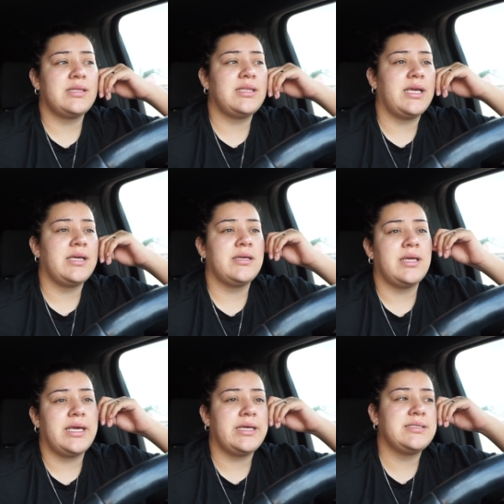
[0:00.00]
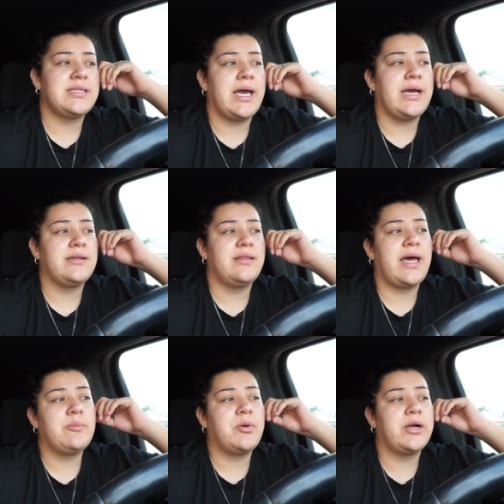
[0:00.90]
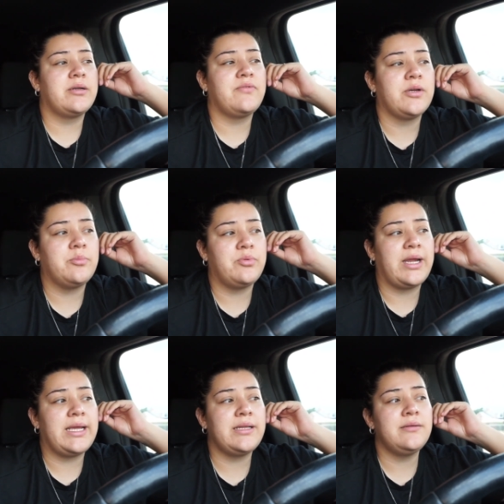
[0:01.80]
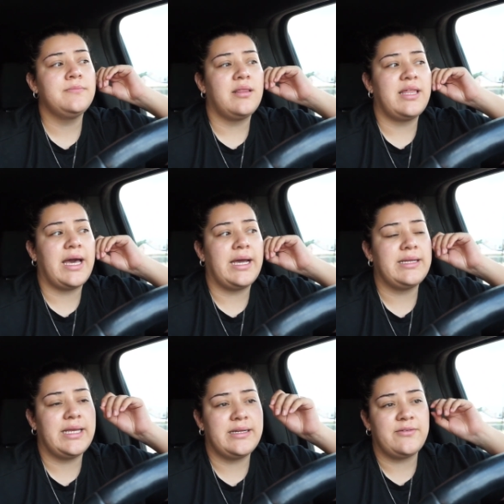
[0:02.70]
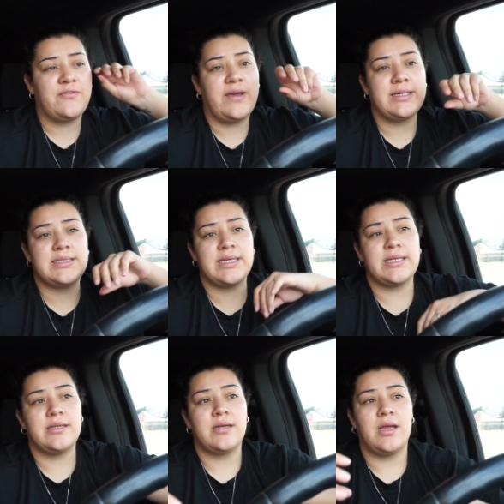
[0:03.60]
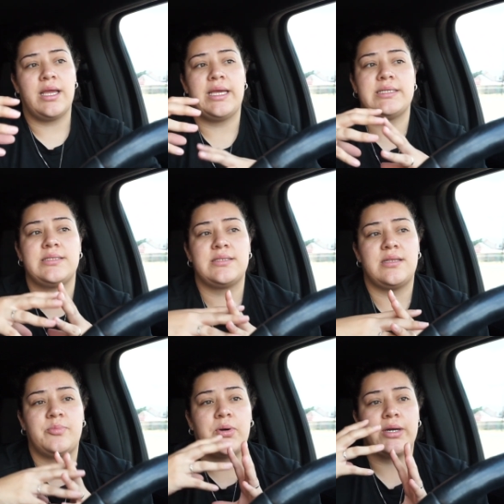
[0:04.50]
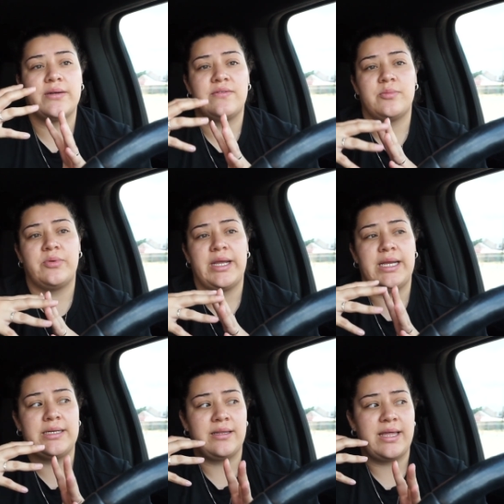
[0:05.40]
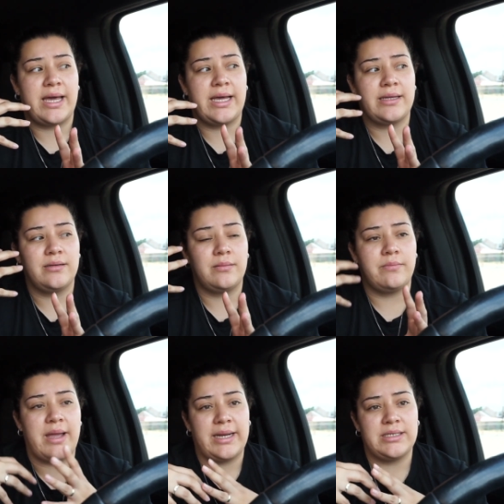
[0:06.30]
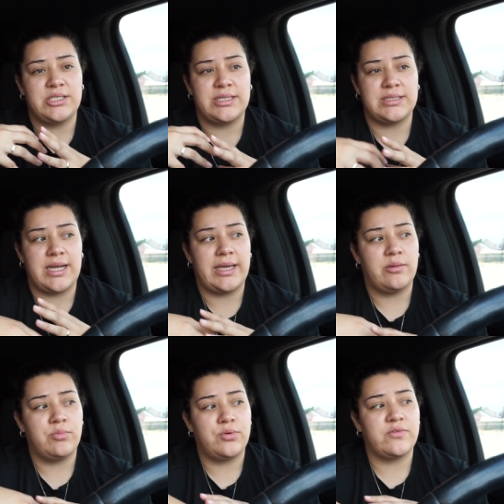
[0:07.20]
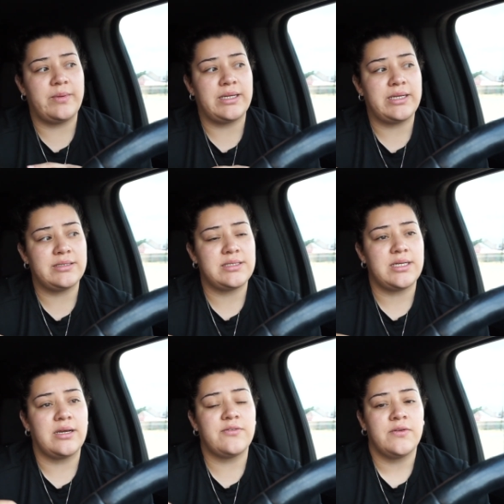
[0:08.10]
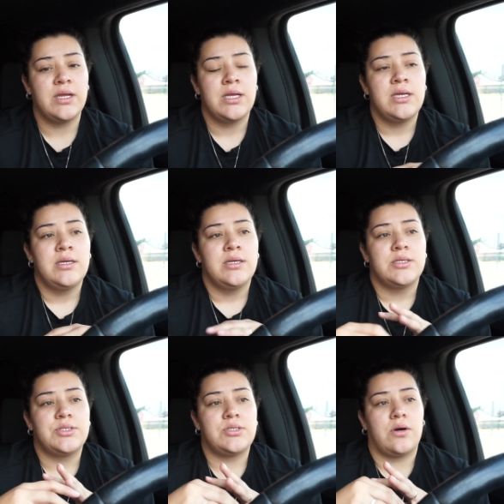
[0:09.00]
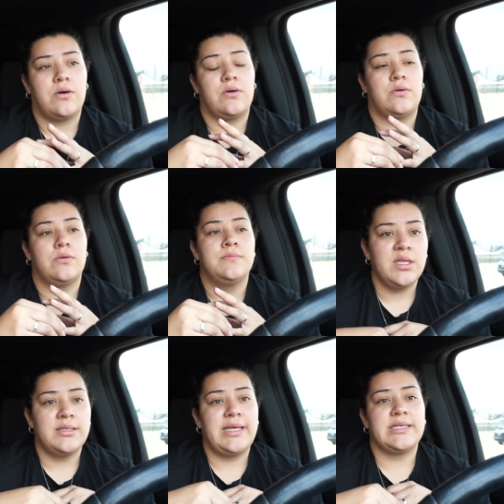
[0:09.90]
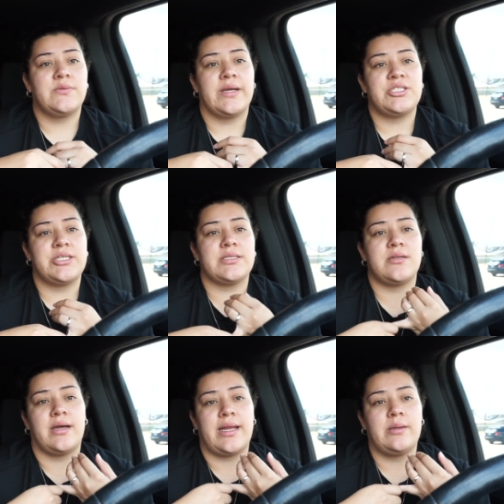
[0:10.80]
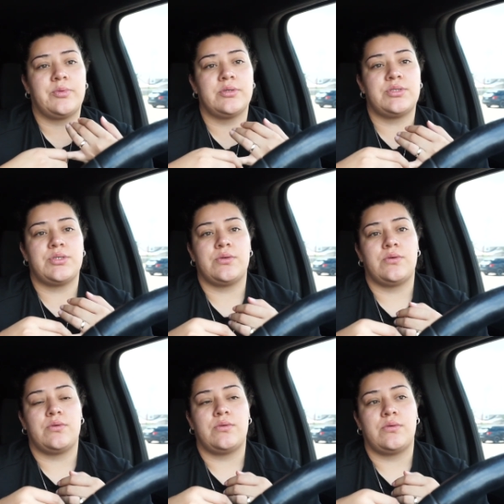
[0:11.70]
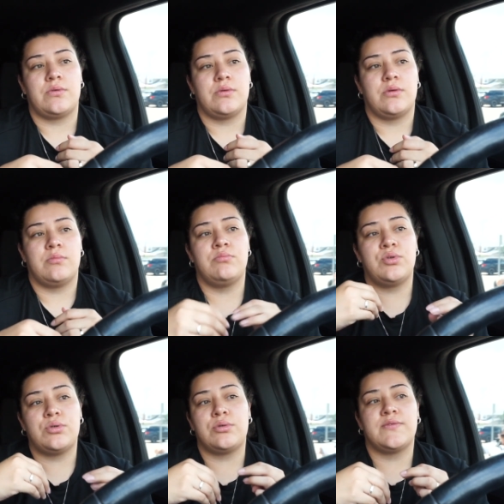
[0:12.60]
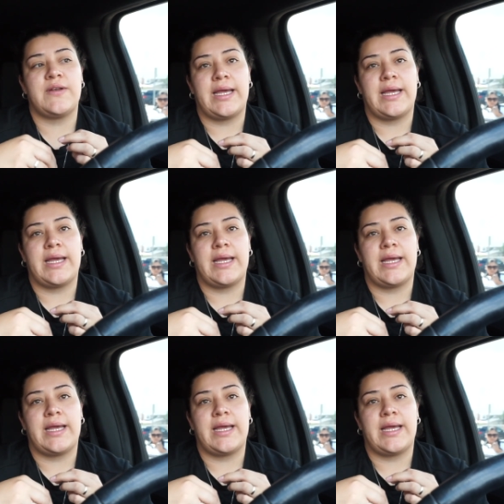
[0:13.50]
thing is that part of her brain that it affected is the part of the brain that manages like movement and stuff. So that's why she's not able to move